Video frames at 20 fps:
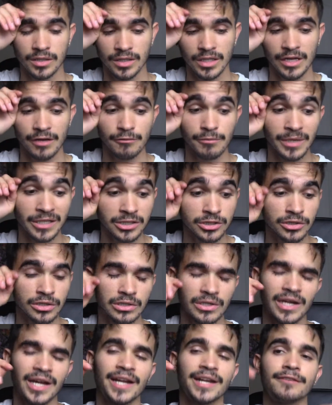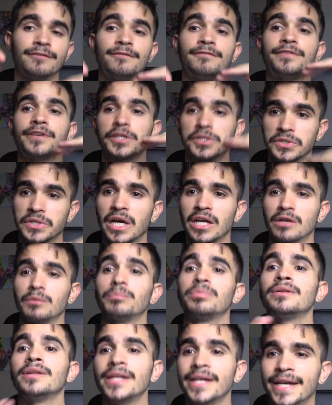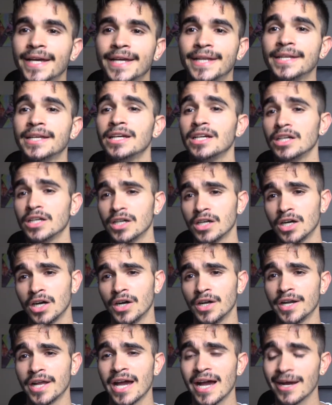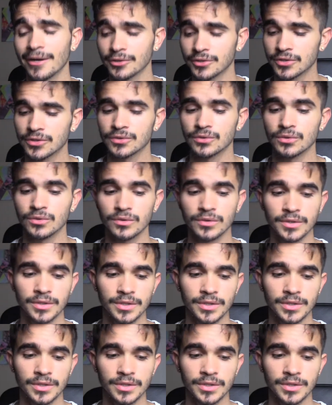everybody should try to figure out a plan on how to